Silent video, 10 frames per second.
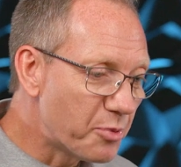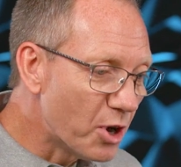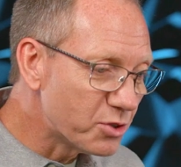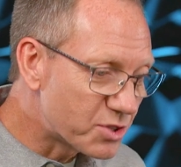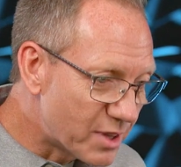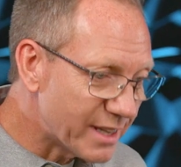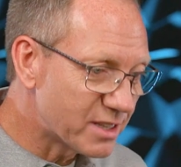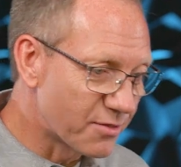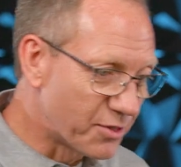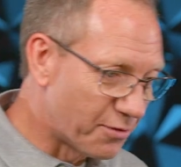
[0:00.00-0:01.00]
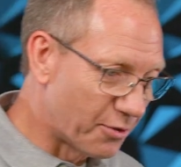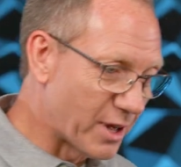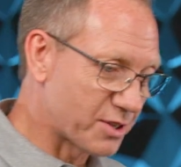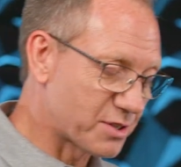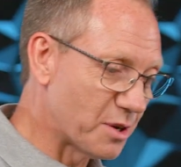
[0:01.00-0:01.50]
those things of the
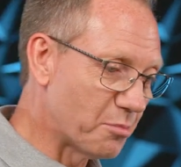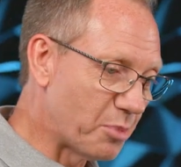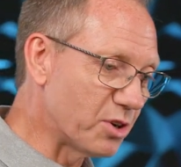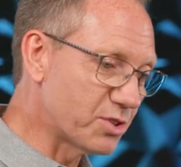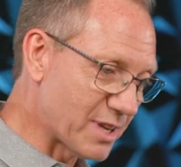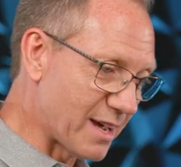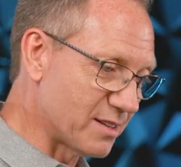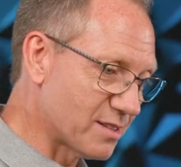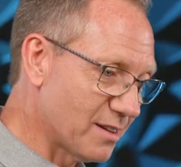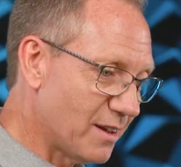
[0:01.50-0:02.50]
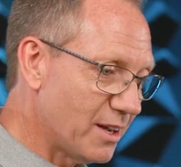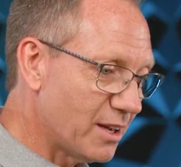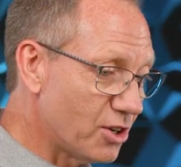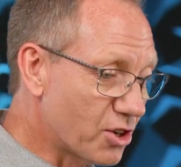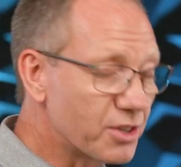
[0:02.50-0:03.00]
flesh, Paul says,
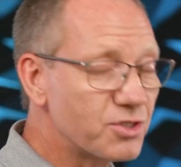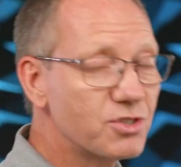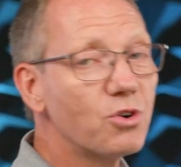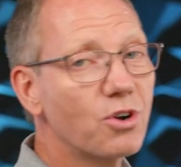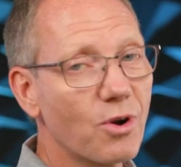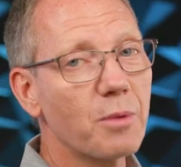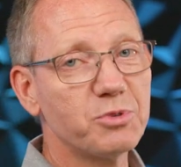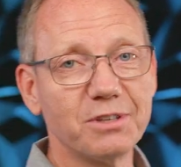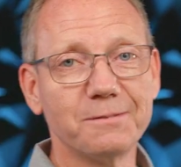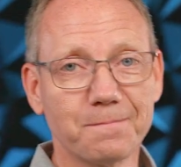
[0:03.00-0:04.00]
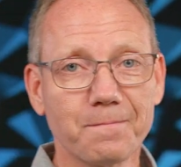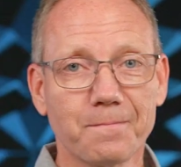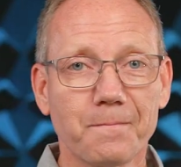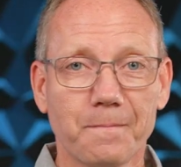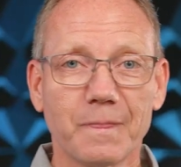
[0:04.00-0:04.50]
you're going to sow corruption.
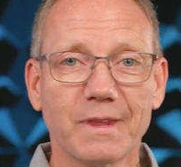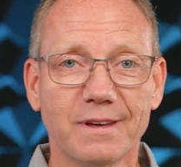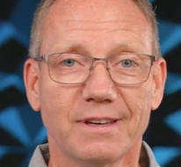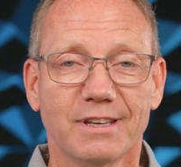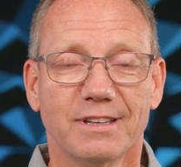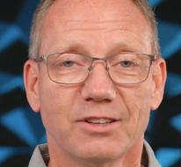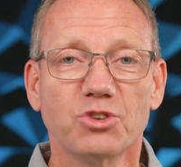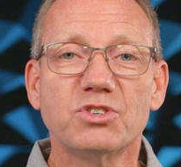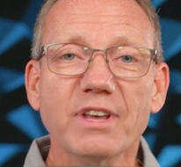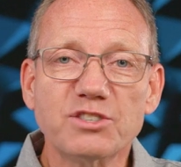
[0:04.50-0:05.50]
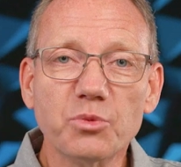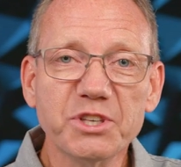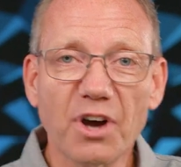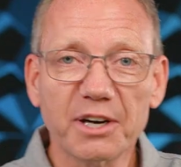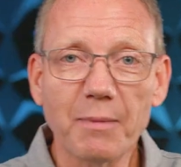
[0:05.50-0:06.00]
Those things that we
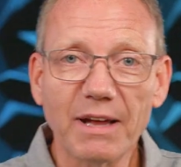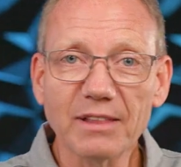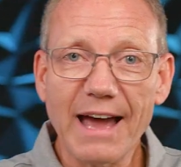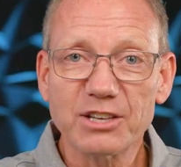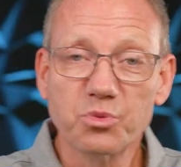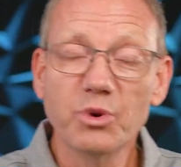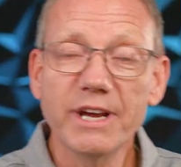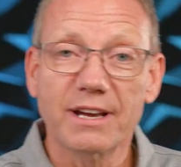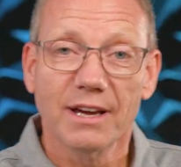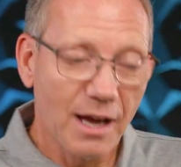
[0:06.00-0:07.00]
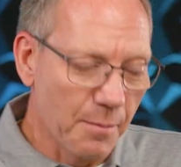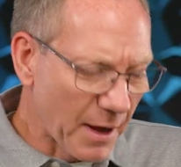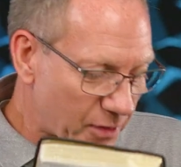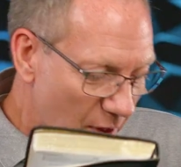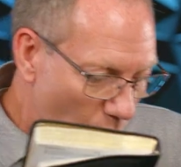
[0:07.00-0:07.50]
talked about last week,
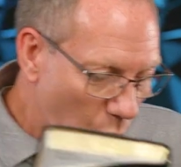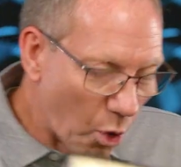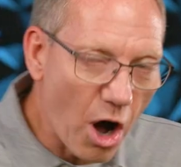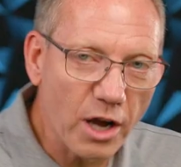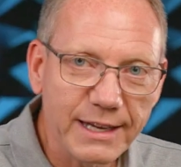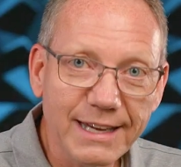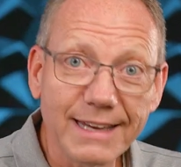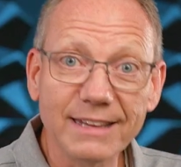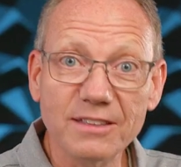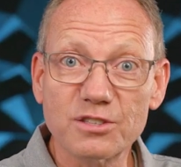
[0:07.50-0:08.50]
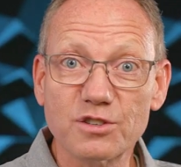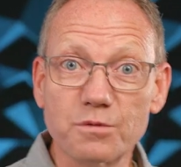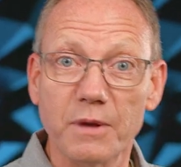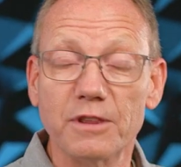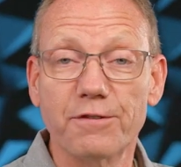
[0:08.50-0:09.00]
about walking in
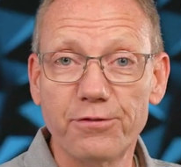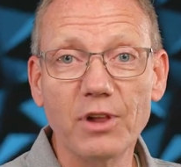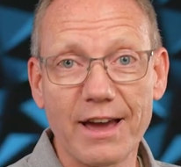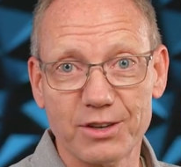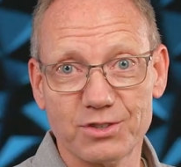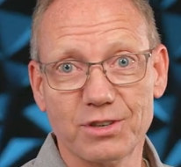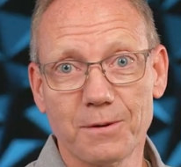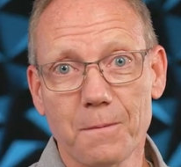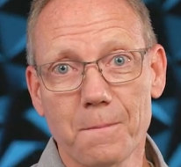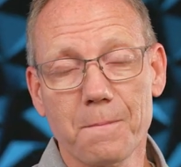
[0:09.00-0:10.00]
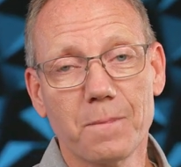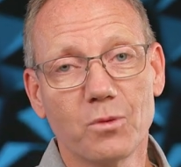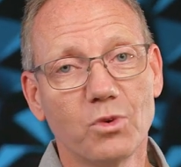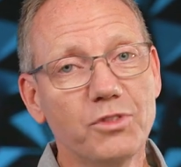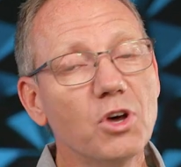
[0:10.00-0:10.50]
the flesh,
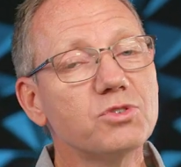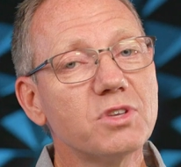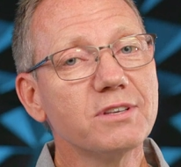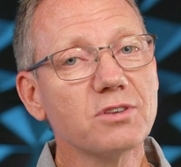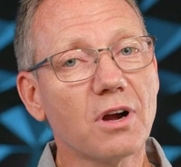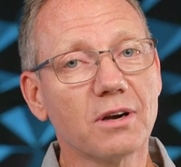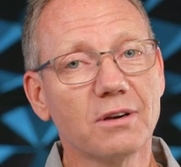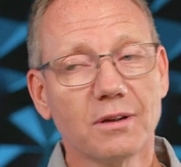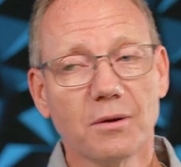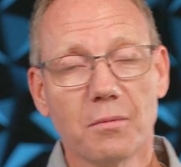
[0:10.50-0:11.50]
when those things are